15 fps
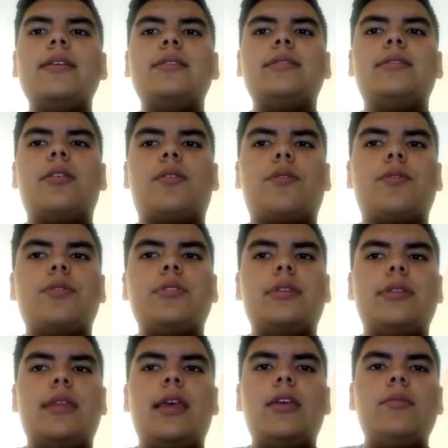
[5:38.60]
provides the
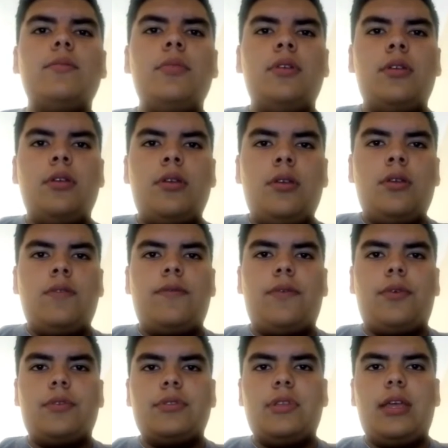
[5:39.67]
root name,
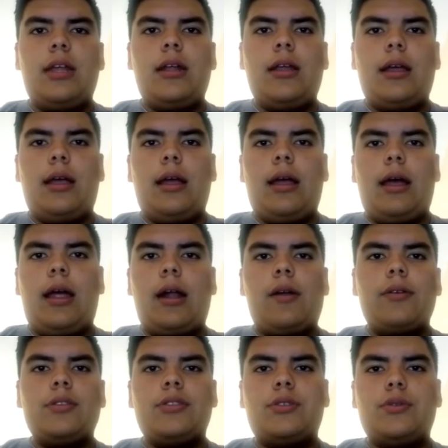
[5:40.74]
for there
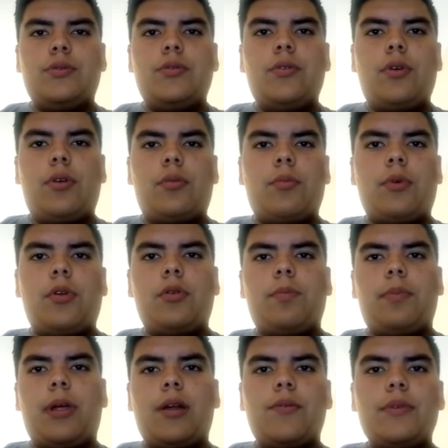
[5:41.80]
are two
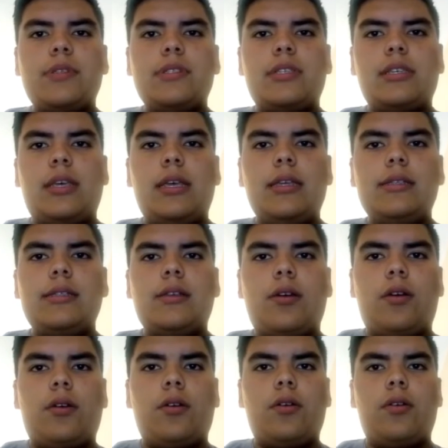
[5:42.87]
or more parent
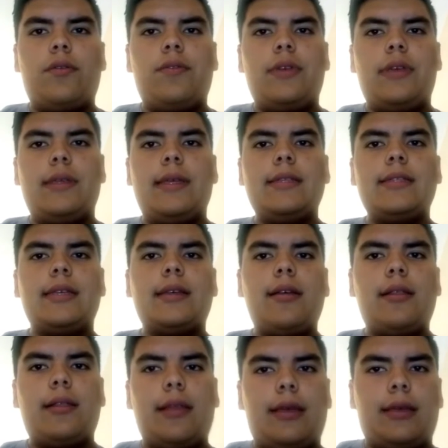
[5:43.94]
chains of
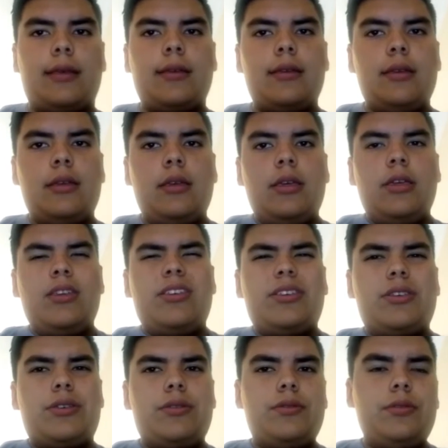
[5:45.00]
identical length.
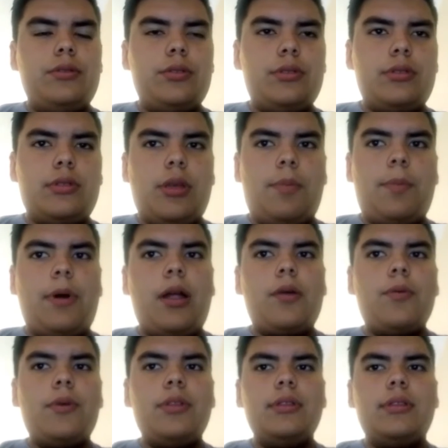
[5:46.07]
Choose
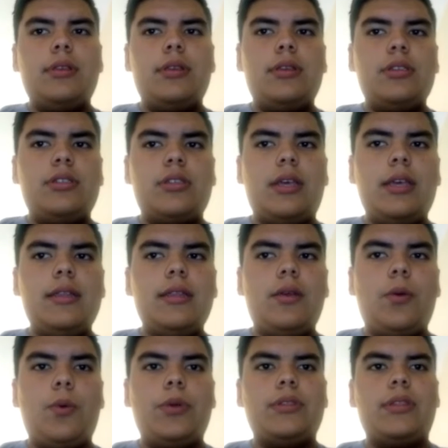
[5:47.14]
the parent
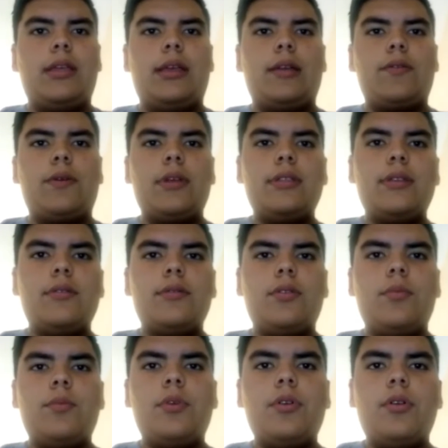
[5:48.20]
chain with a
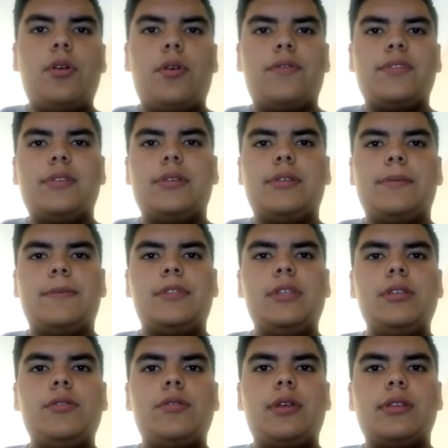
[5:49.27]
greater number of
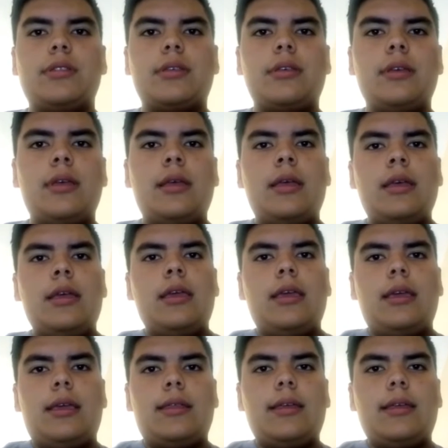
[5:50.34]
substituents.